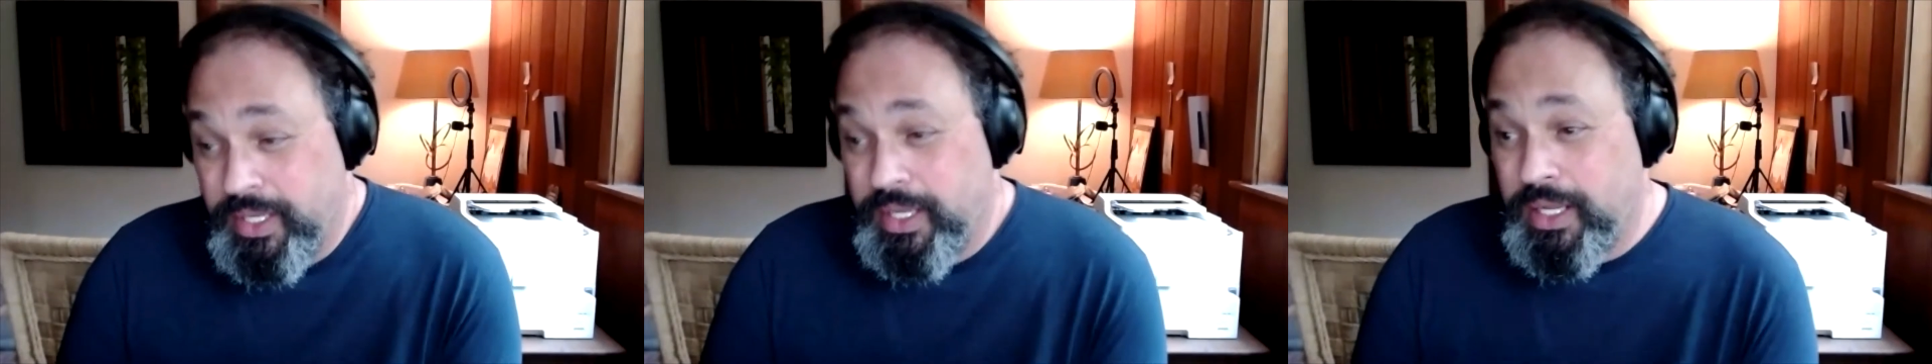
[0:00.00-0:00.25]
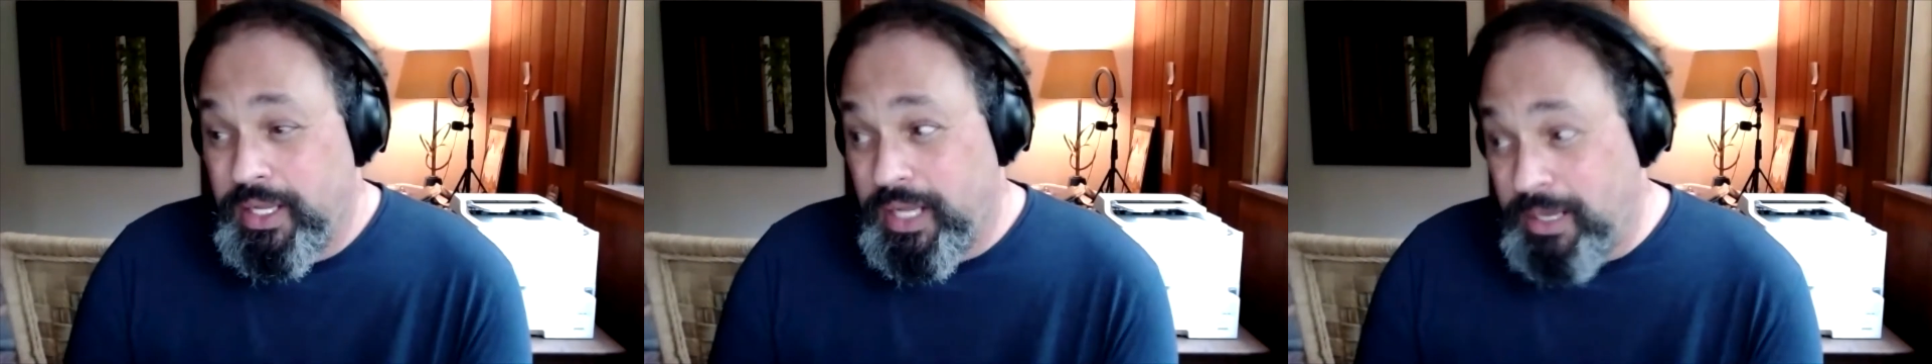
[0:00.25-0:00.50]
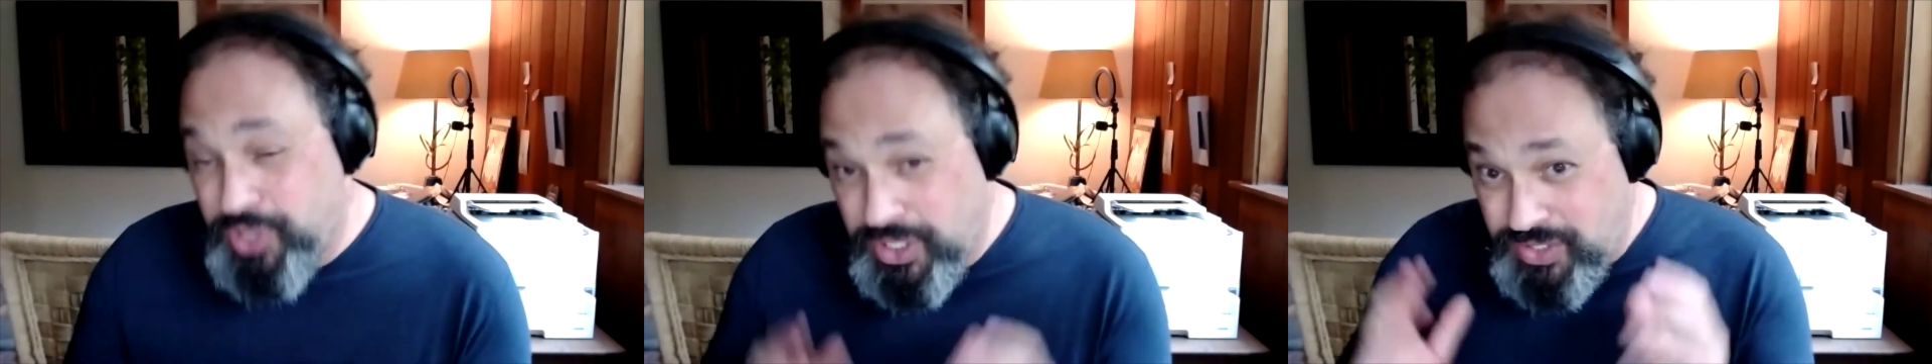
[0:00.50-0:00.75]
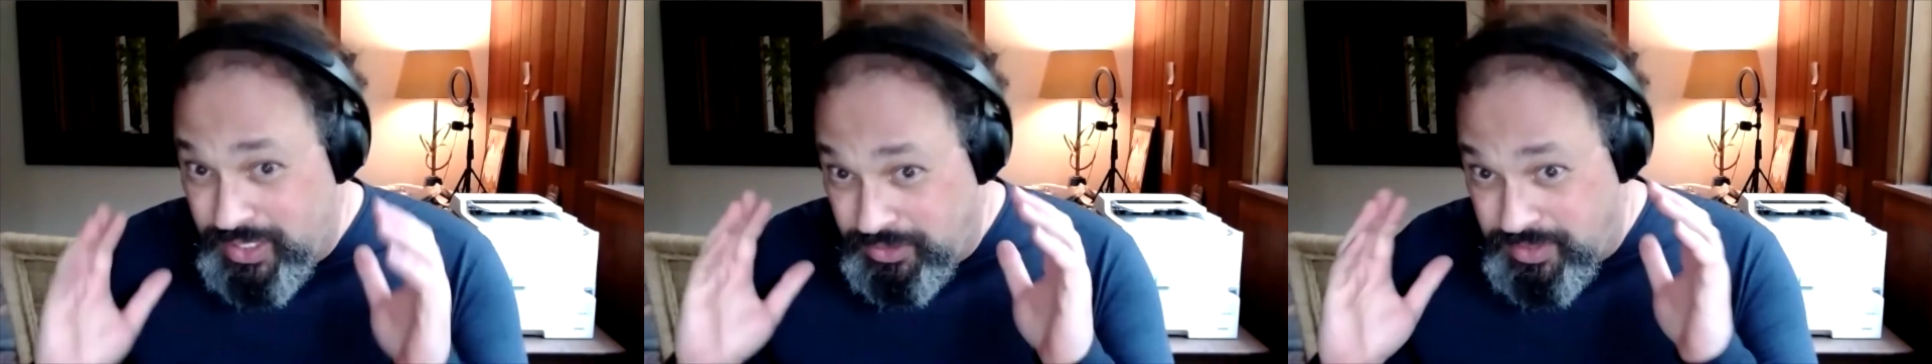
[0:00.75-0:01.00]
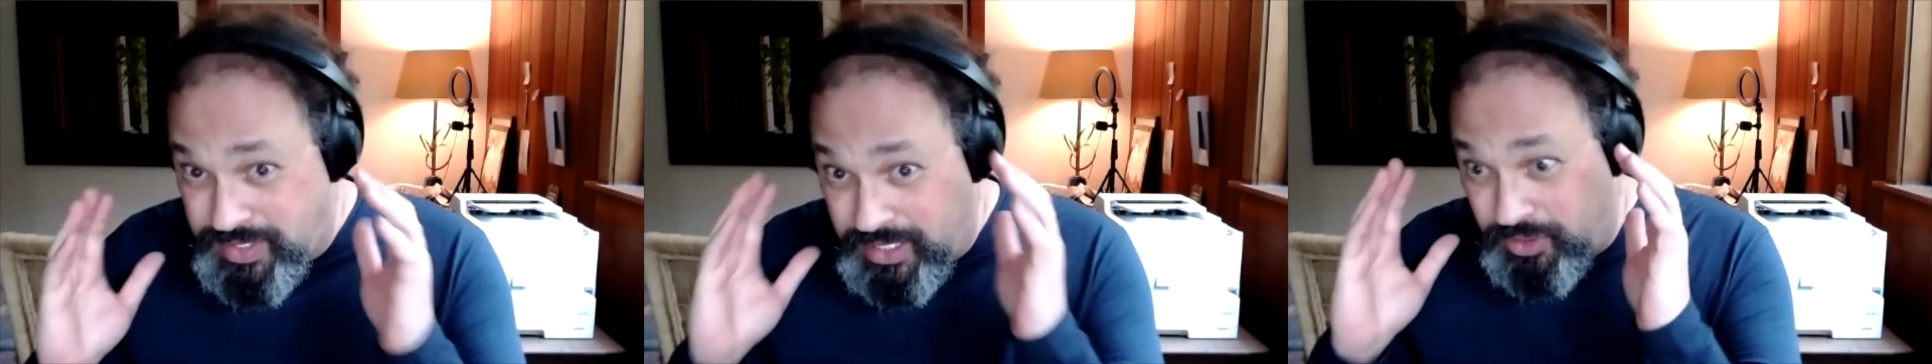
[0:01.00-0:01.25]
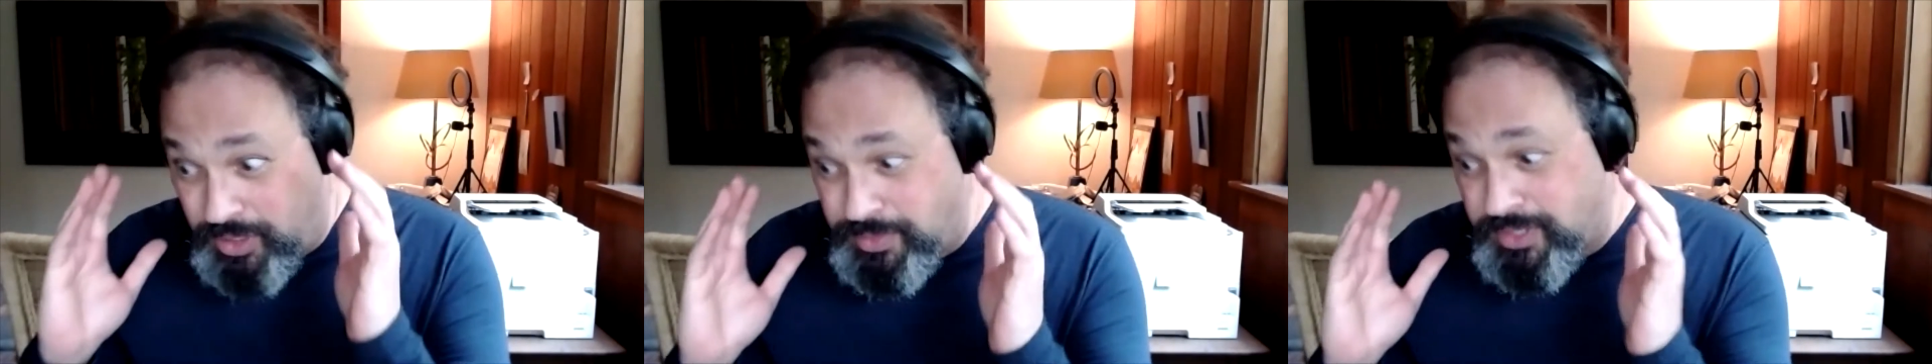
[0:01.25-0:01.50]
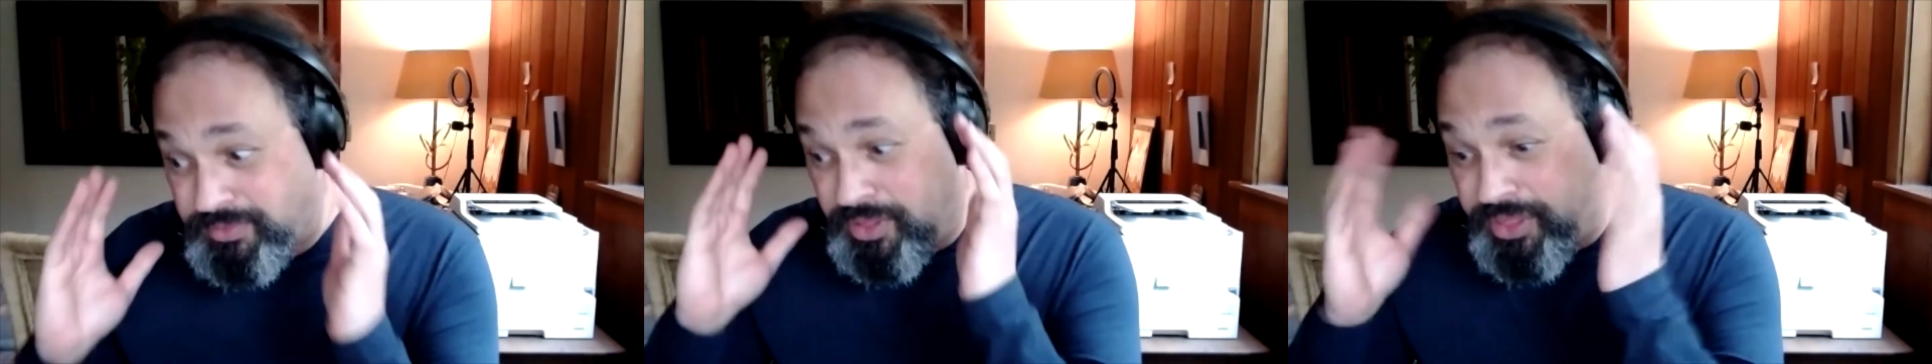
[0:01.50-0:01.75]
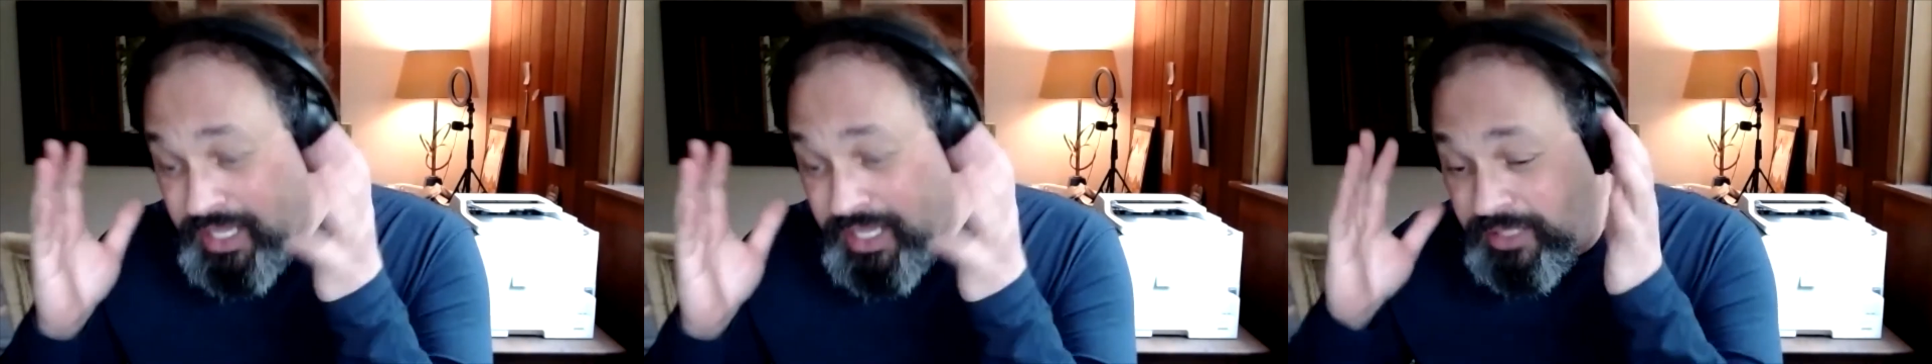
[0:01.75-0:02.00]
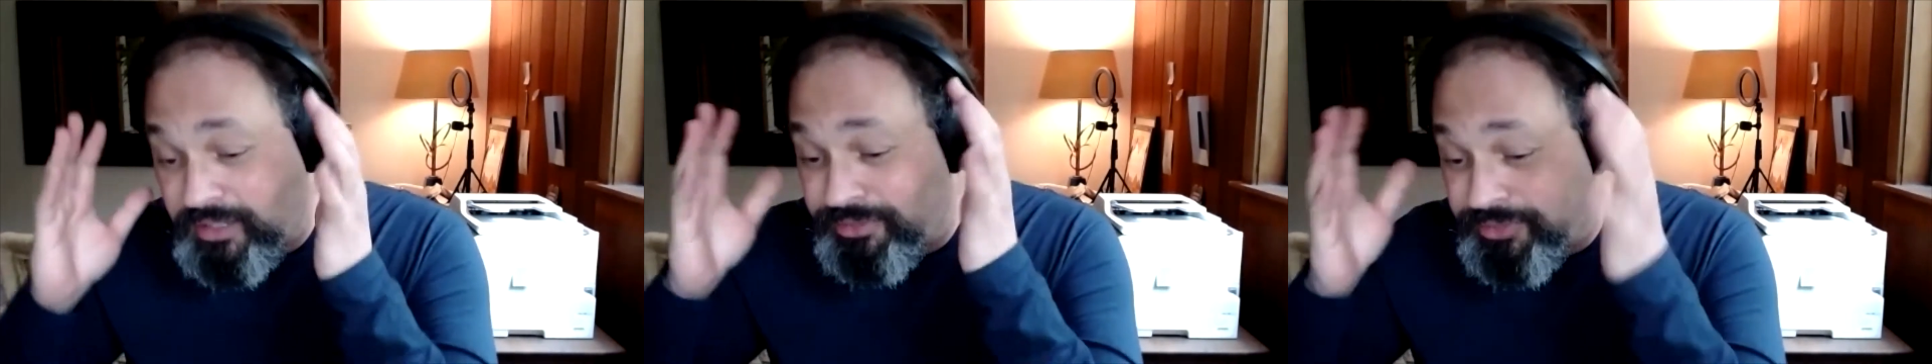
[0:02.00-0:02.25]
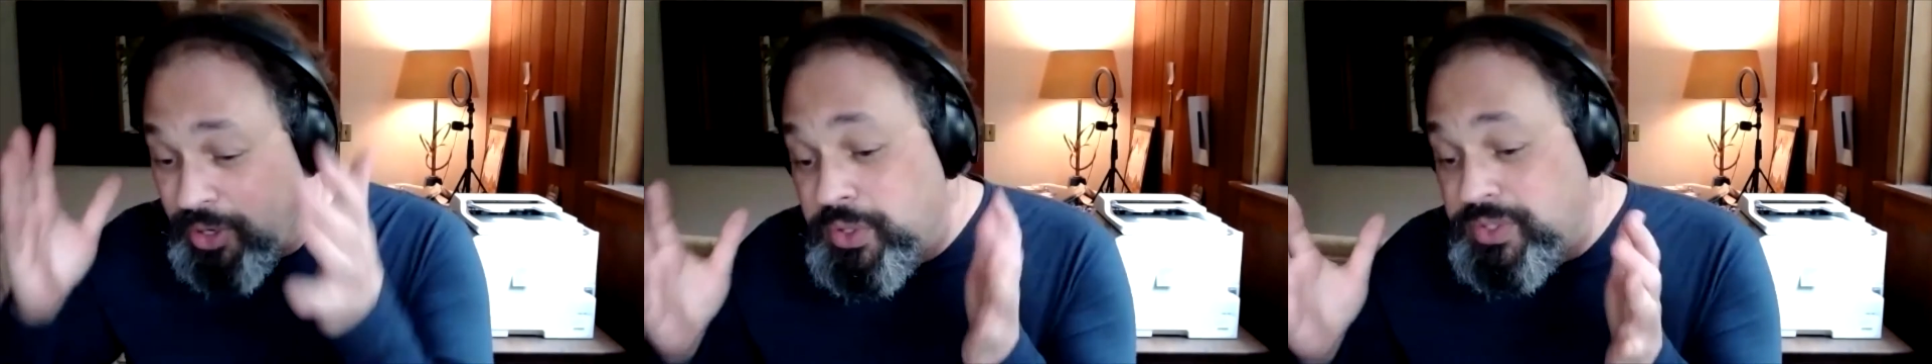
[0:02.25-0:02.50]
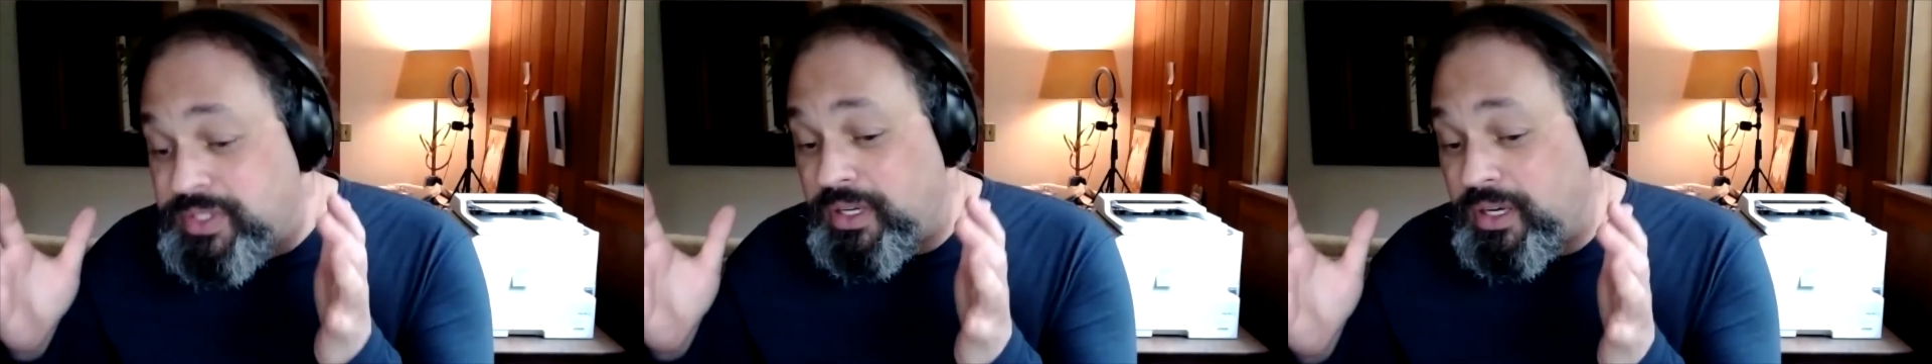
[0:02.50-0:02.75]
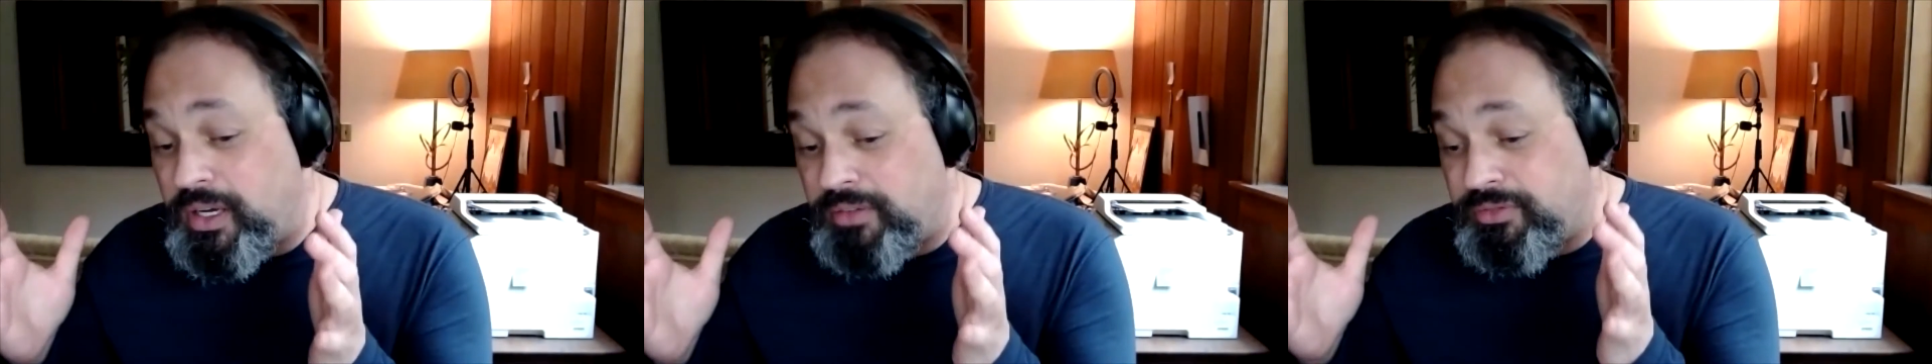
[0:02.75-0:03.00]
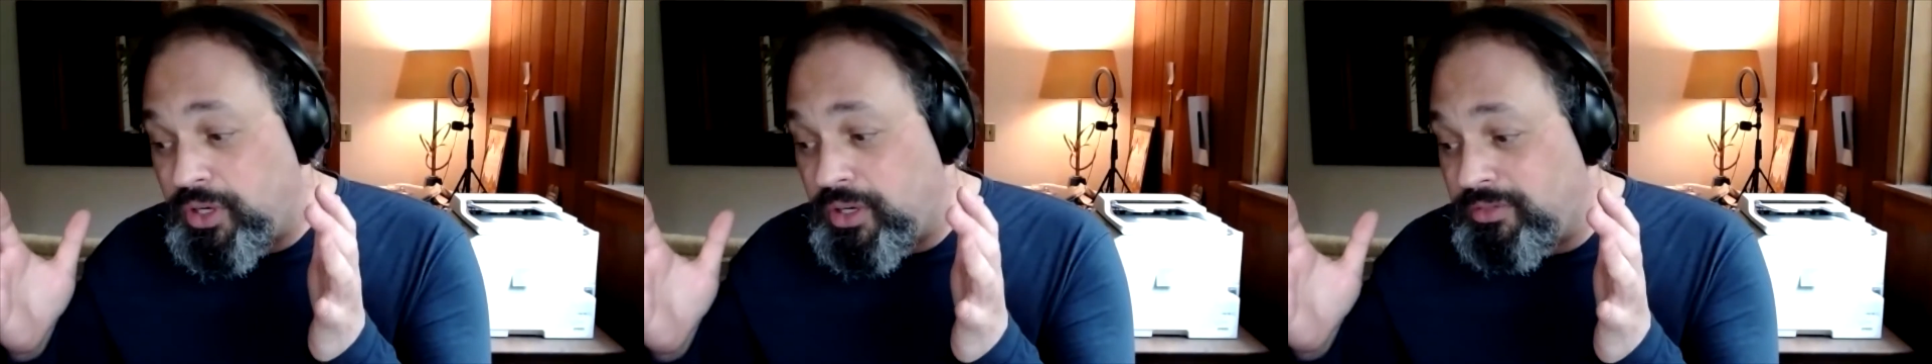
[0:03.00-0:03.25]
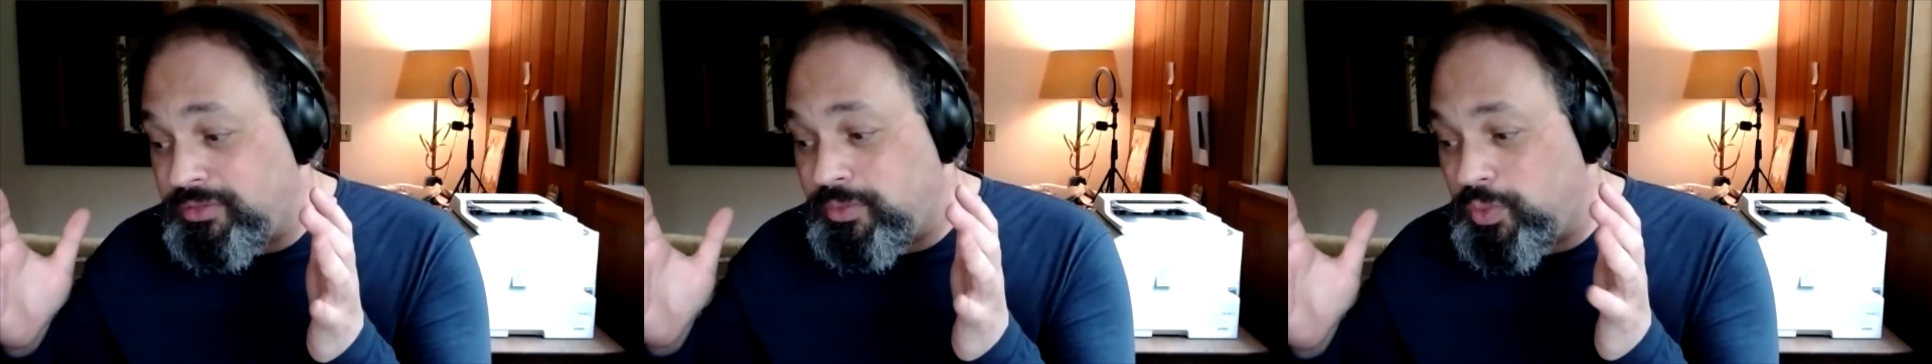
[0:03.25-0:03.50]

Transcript: I'm just trying to say, in terms of the thinking, the focus of